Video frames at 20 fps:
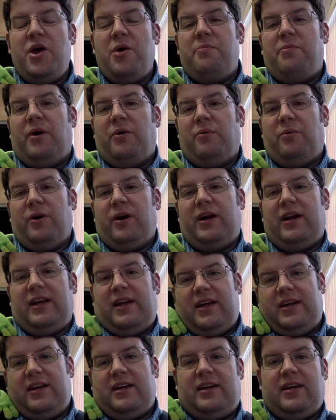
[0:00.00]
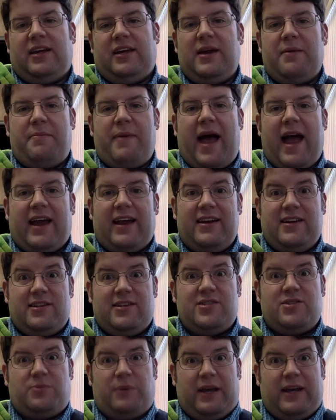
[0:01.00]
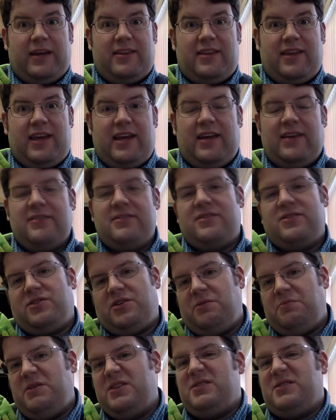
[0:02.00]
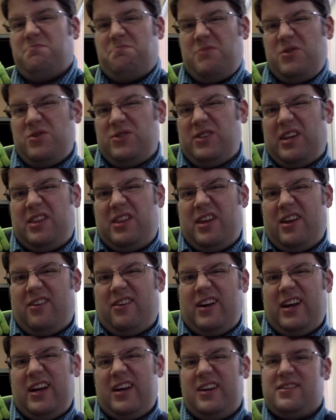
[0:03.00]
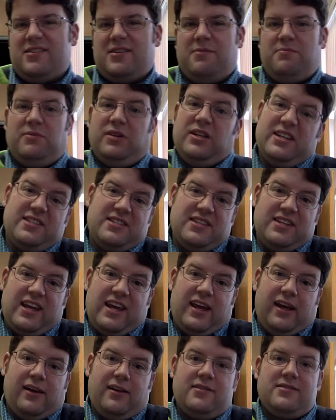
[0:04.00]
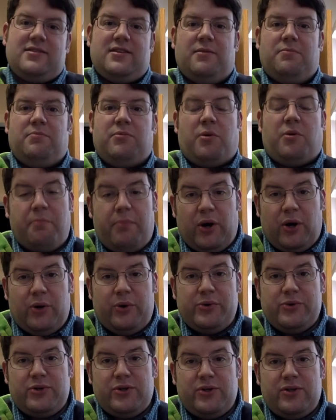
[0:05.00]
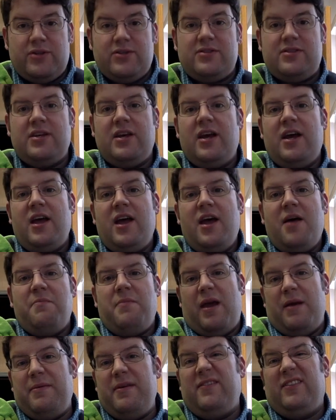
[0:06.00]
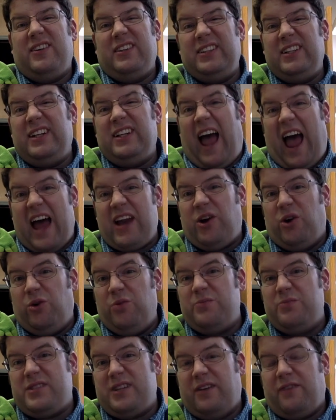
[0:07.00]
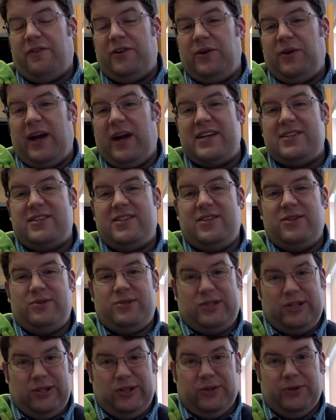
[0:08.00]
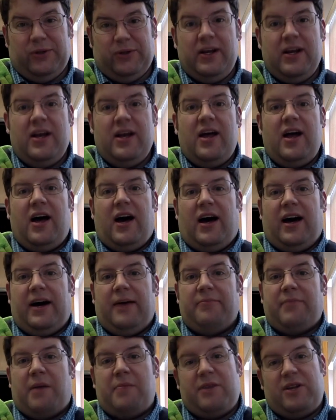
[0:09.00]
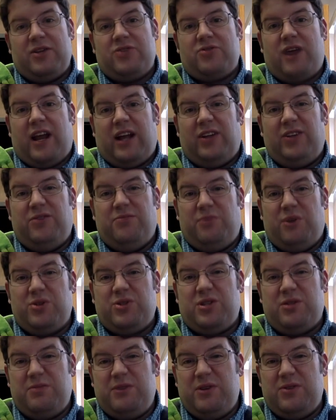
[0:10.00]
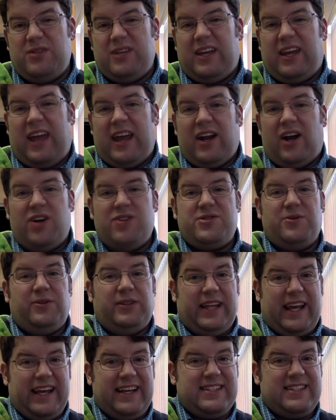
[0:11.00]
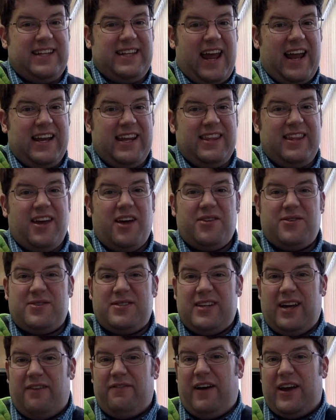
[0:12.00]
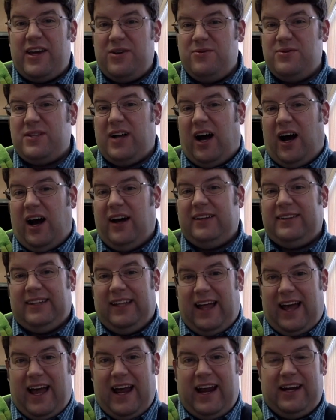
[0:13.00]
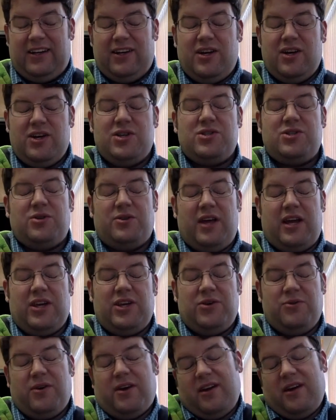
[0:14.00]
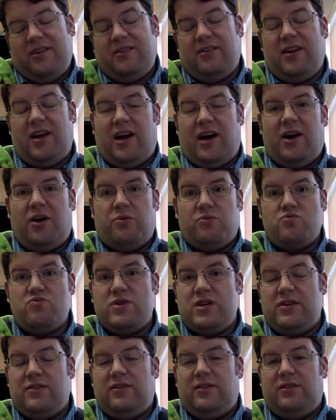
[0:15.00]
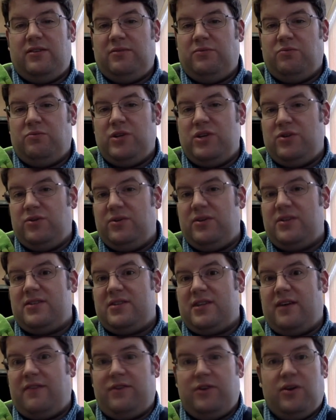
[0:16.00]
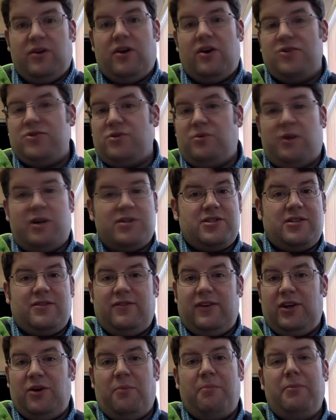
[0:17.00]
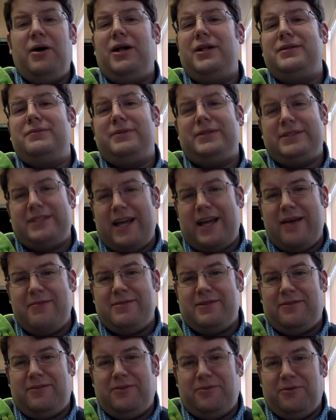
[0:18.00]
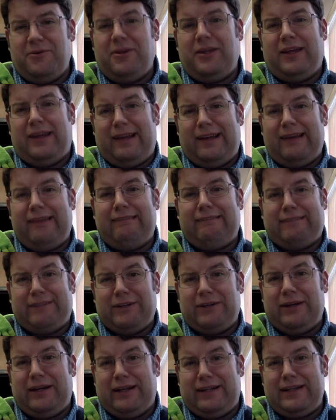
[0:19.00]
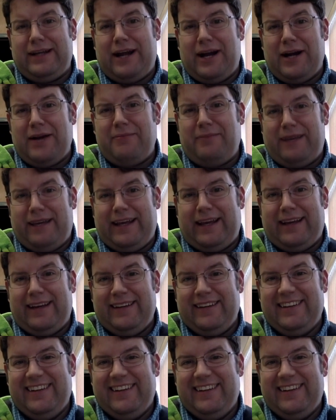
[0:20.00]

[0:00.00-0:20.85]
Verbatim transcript: but we're going to get back into the swing of things. There's going to be some music theory, some listening, some composers, maybe even a little at-home stuff for you guys to do too. Um, I'm going to try to include most of the music and also links to any of the other stuff I use online so that you can uh, re redo this stuff. You can also watch this video multiple times if you really don't get tired of me.